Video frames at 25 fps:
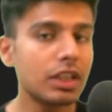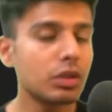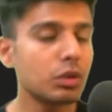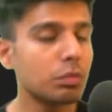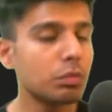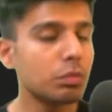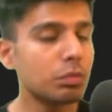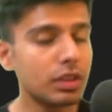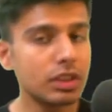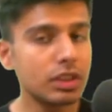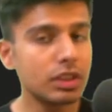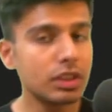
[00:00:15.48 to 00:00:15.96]

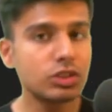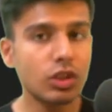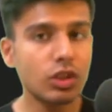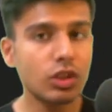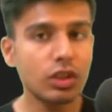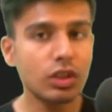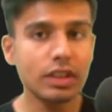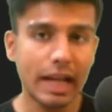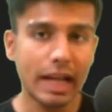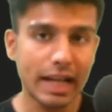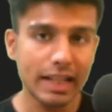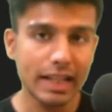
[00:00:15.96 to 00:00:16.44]
merge
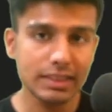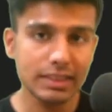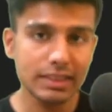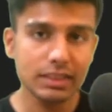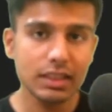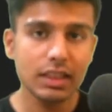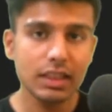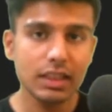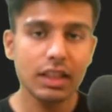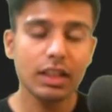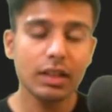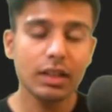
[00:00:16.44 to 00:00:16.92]
sort, as
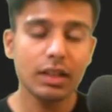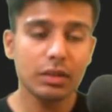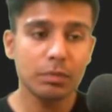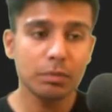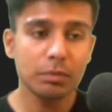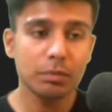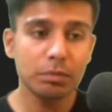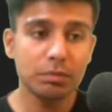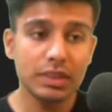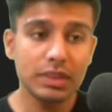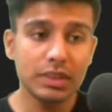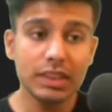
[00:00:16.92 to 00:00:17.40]

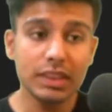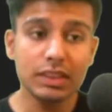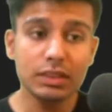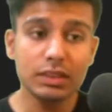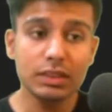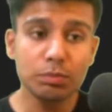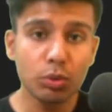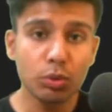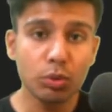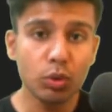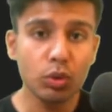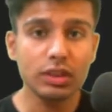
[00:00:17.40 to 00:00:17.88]
these
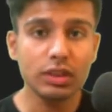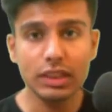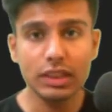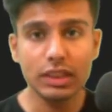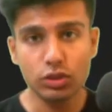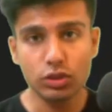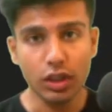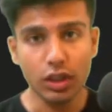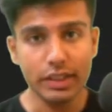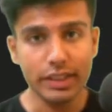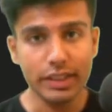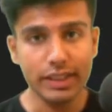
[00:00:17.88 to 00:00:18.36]
both
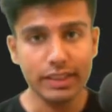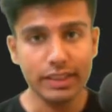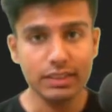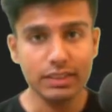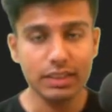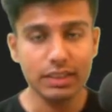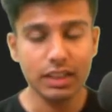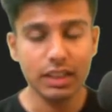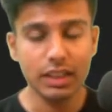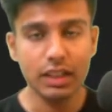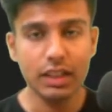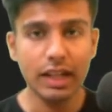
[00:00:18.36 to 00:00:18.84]
sorting
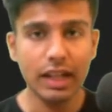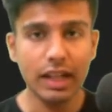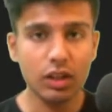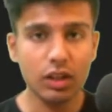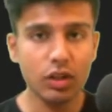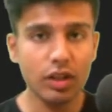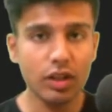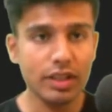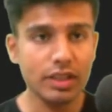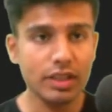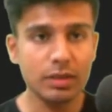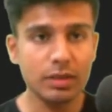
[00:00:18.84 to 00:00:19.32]

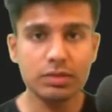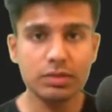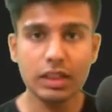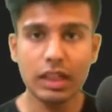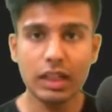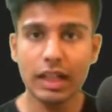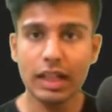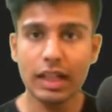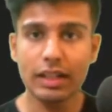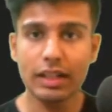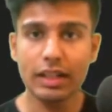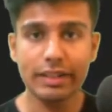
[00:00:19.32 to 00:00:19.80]
algorithms
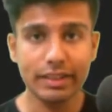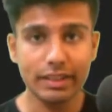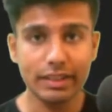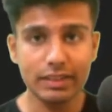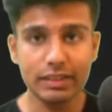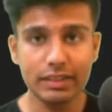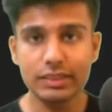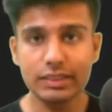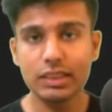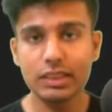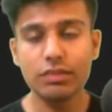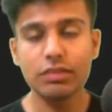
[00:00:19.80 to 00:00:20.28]
are
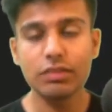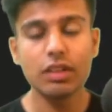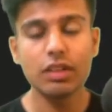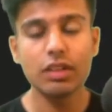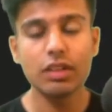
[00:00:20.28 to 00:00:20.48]
recursive,